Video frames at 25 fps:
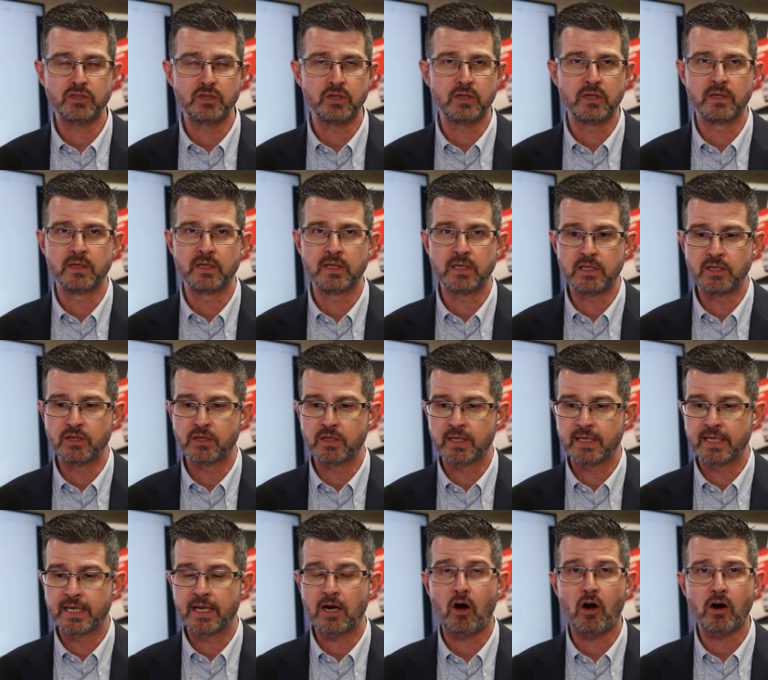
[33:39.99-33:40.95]
You can
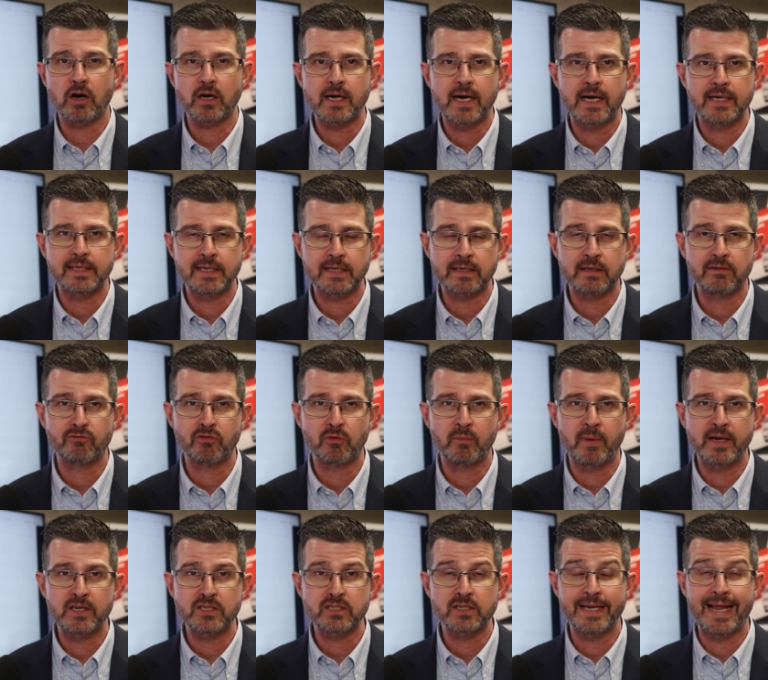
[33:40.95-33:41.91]
get our contact
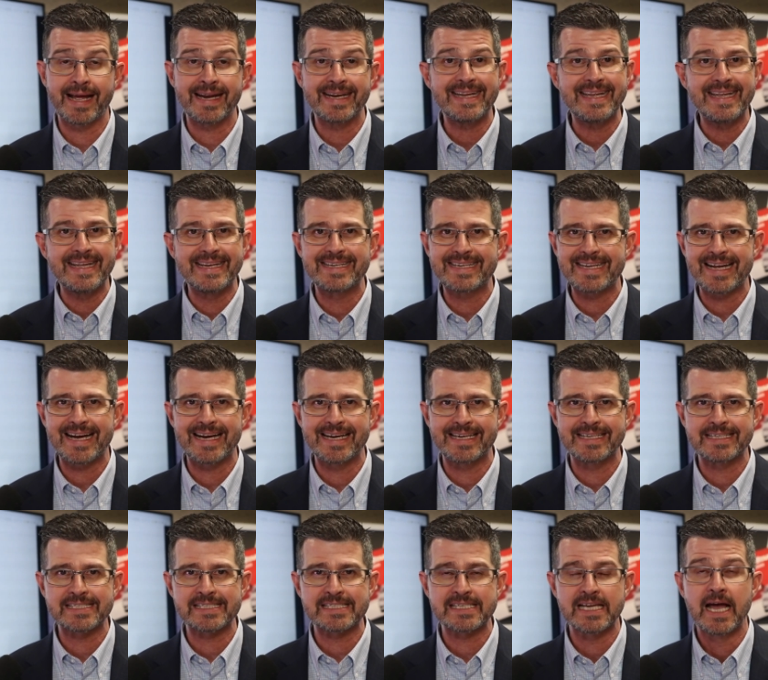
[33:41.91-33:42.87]
information at
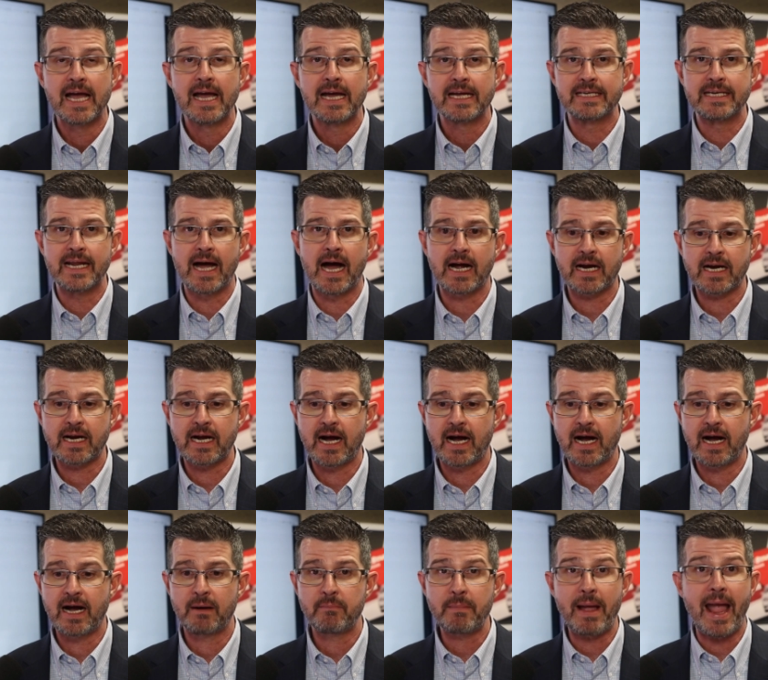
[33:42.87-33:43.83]

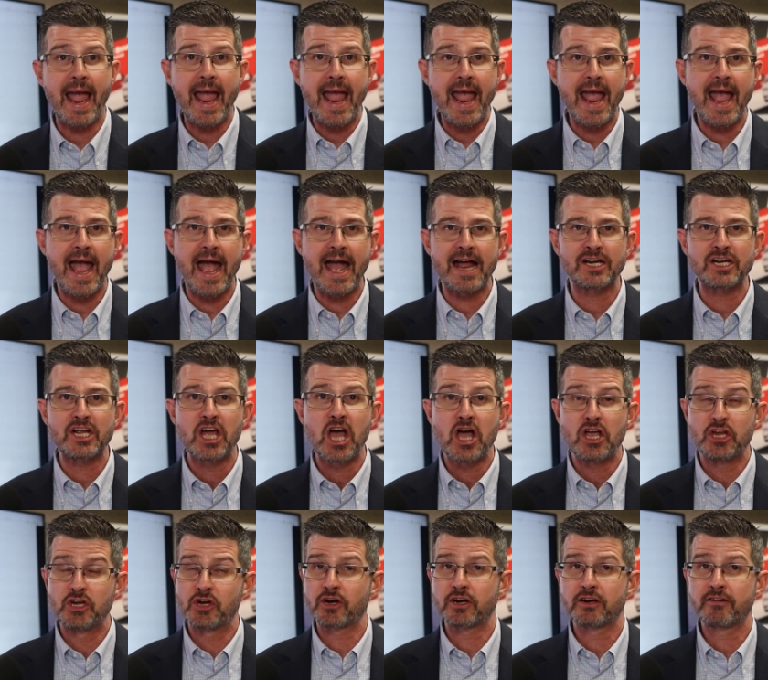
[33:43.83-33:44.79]
intice.com, and
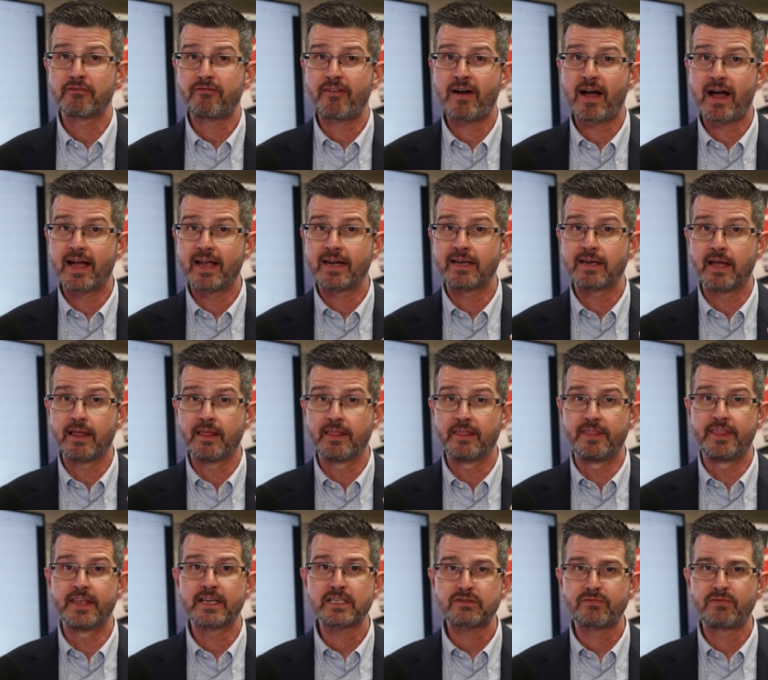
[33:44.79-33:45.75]
you're going to find
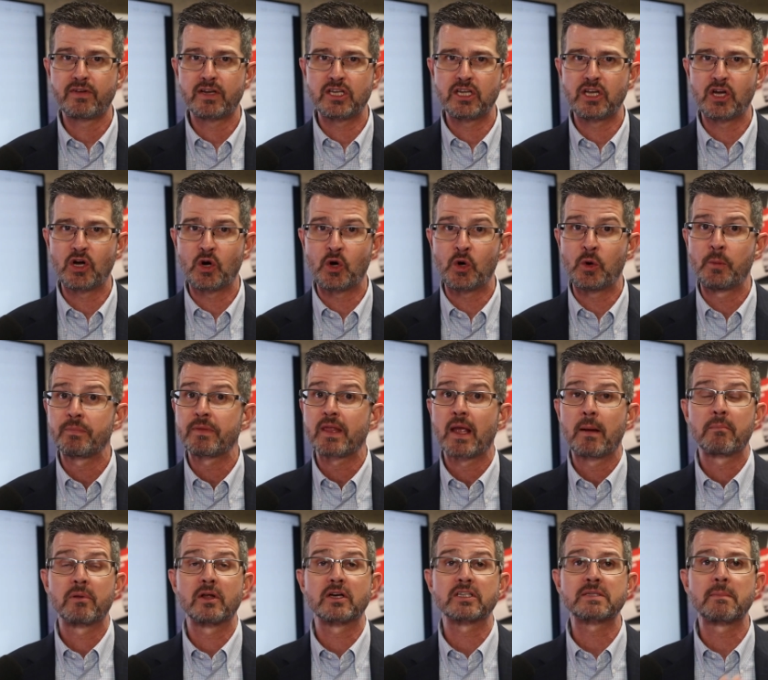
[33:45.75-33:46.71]
this video
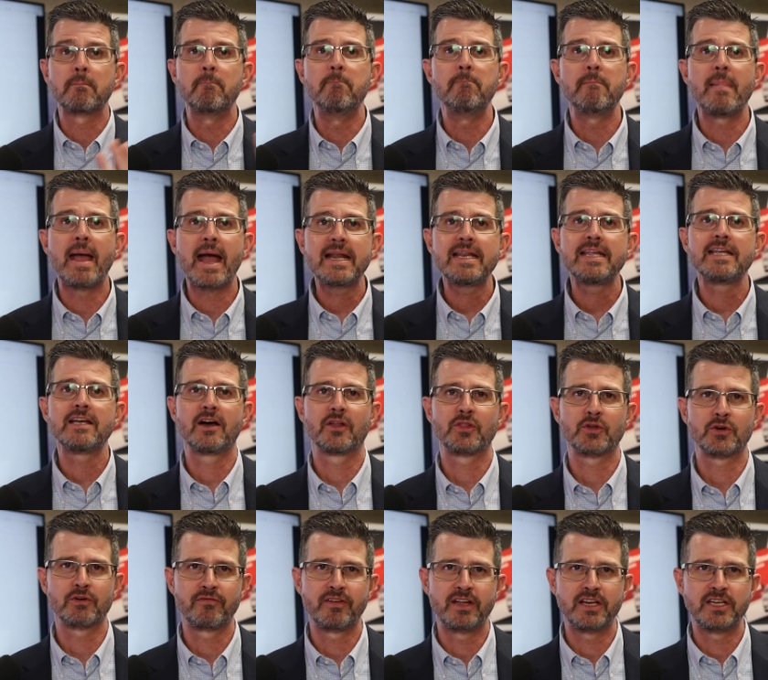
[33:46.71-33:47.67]
plus many
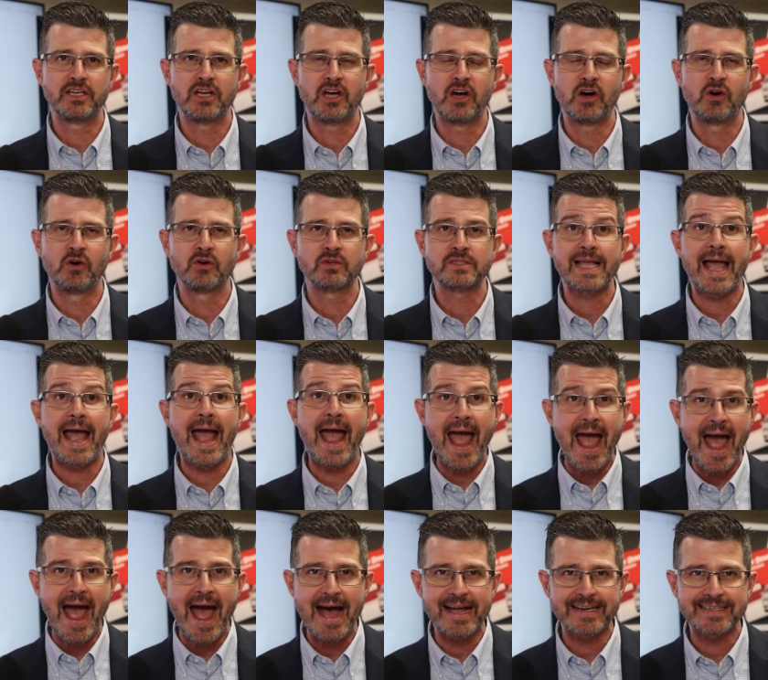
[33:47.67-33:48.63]
other videos
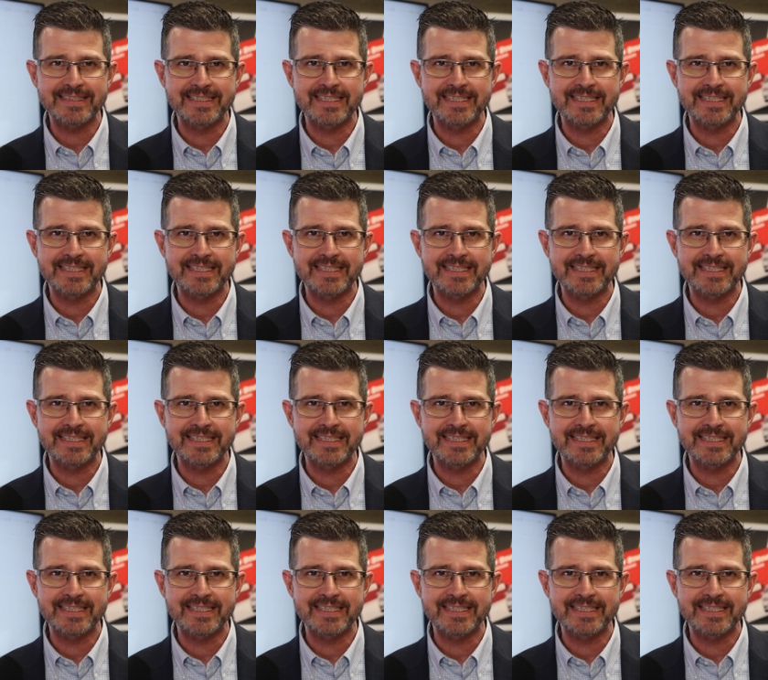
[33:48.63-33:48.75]
at